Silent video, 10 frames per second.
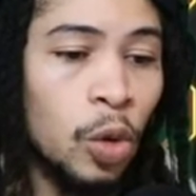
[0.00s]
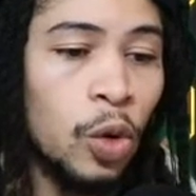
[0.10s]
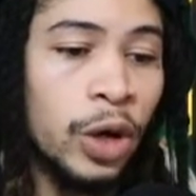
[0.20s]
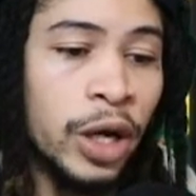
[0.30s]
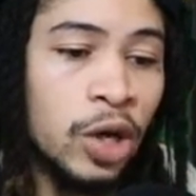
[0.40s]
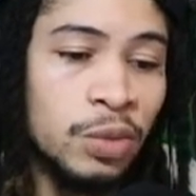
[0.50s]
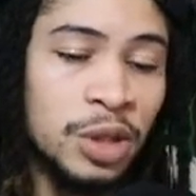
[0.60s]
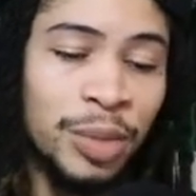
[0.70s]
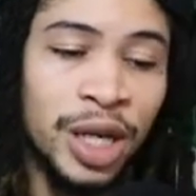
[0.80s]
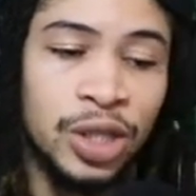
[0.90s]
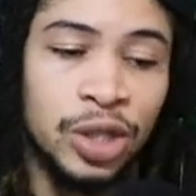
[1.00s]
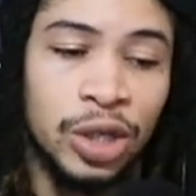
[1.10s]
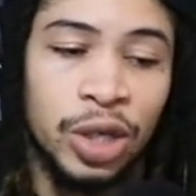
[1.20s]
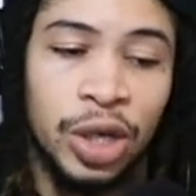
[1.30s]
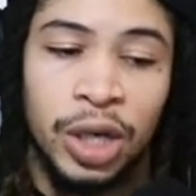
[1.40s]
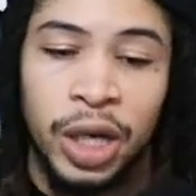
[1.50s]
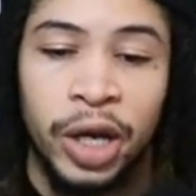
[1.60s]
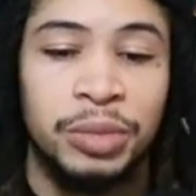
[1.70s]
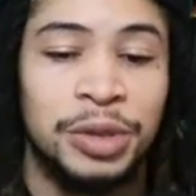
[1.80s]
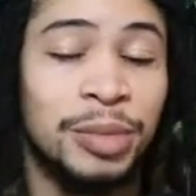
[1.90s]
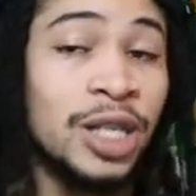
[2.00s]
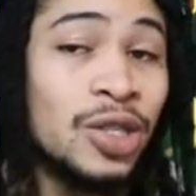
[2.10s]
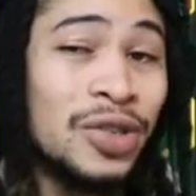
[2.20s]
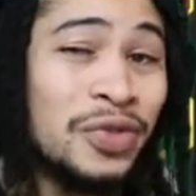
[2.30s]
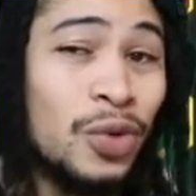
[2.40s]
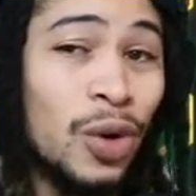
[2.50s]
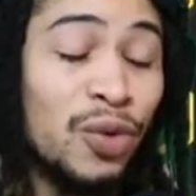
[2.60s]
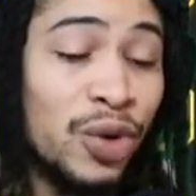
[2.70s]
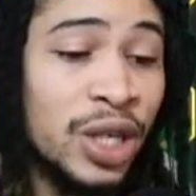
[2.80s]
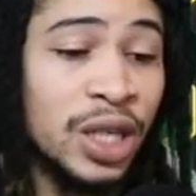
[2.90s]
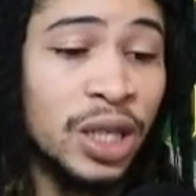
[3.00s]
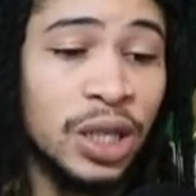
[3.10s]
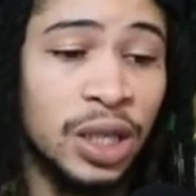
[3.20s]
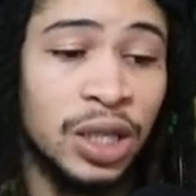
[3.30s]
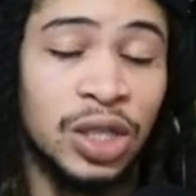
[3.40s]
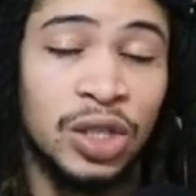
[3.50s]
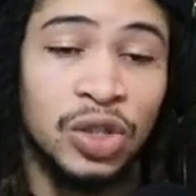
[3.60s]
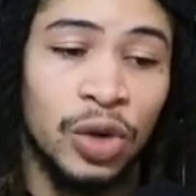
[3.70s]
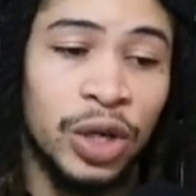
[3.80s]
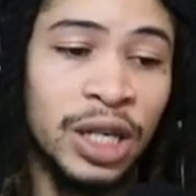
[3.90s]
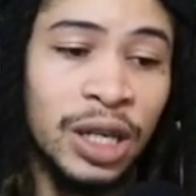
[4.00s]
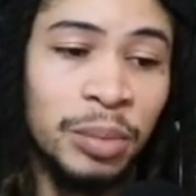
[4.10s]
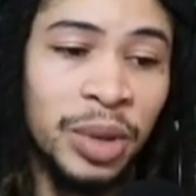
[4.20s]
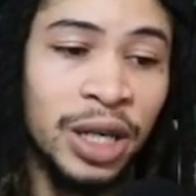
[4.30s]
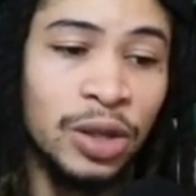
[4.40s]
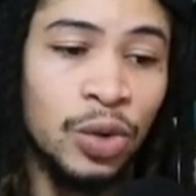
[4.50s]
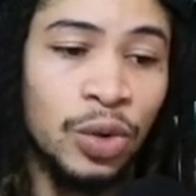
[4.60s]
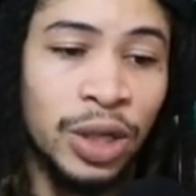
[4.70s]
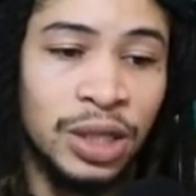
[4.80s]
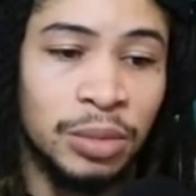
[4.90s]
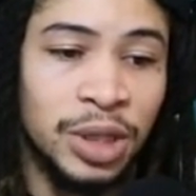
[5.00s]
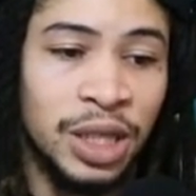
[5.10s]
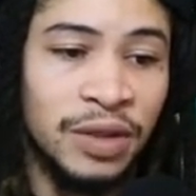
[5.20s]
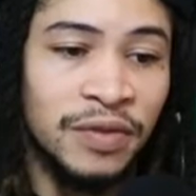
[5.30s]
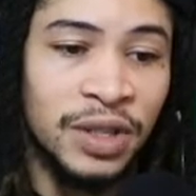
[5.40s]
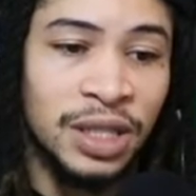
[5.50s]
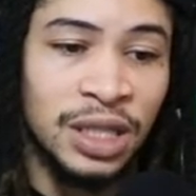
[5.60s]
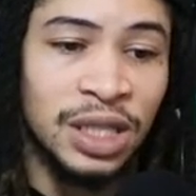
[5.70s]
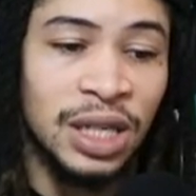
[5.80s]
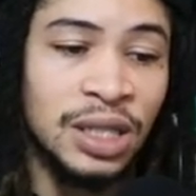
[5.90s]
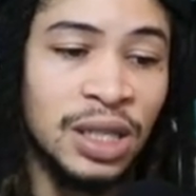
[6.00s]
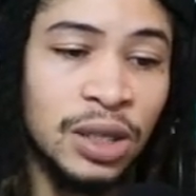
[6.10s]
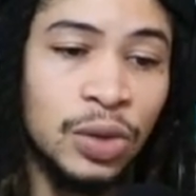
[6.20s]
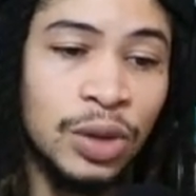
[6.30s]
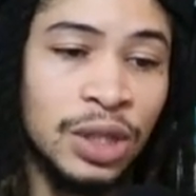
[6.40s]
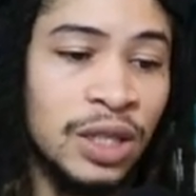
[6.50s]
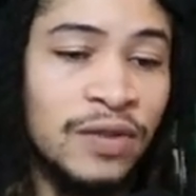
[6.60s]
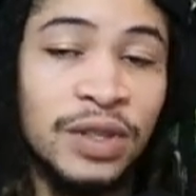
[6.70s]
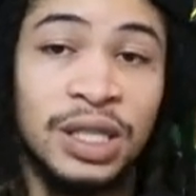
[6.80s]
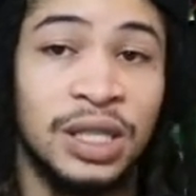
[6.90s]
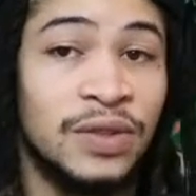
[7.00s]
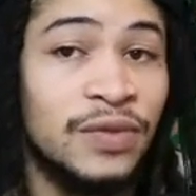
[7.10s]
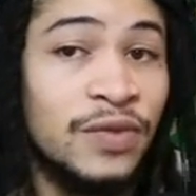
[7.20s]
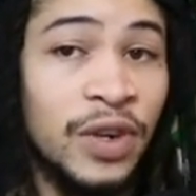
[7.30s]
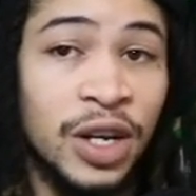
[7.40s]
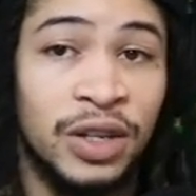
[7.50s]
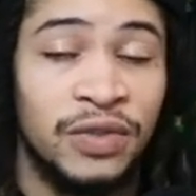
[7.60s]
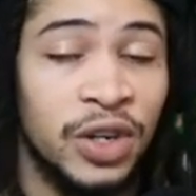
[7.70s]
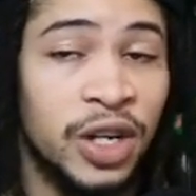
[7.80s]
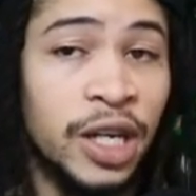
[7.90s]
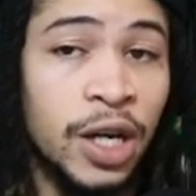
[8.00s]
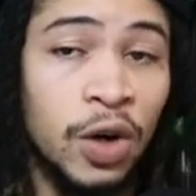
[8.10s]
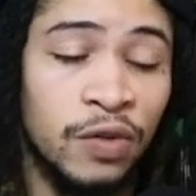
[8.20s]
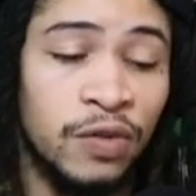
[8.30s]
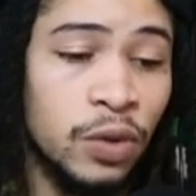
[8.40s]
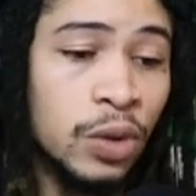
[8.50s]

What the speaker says: Helm Smasher. Helm Smasher for arena, just so he can be ignoring some defense. A chance to ignore defense is very, very helpful